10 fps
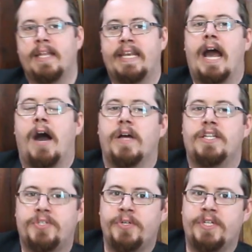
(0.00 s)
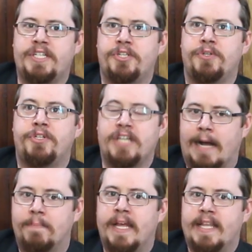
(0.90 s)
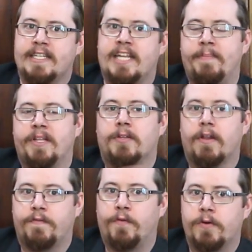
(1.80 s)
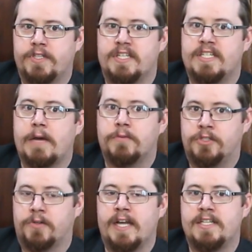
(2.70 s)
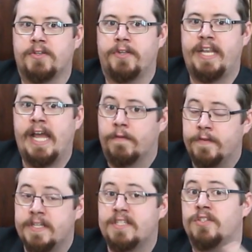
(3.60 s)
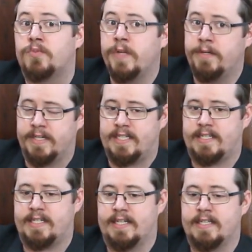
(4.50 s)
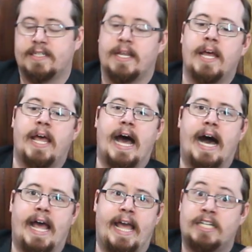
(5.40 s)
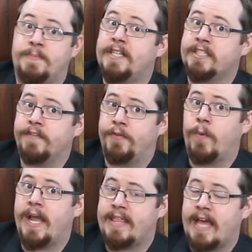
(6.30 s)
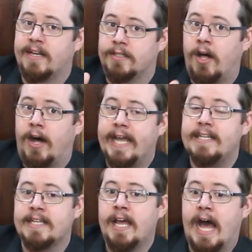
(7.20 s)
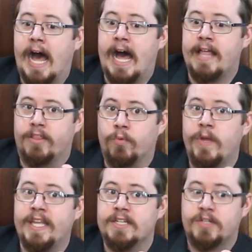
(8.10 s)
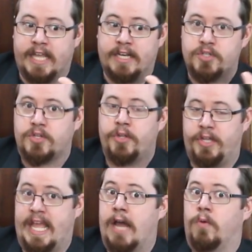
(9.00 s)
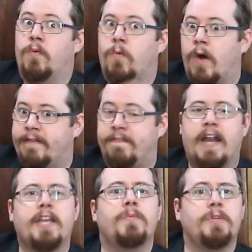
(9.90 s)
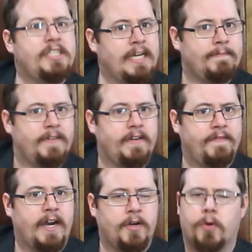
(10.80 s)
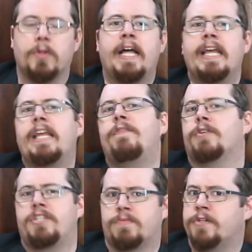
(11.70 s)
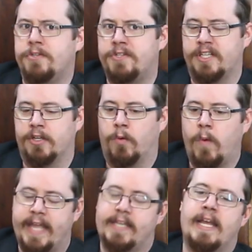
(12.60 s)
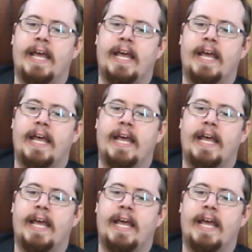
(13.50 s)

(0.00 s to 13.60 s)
Now, as soon as you jump, there's going to be a lot of forces that will try and slow you down. For instance, wind resistance. Uh, and especially if you weigh that light, uh, the wind can slow you down quite far and you wouldn't jump very far at all if you're just reducing your weight.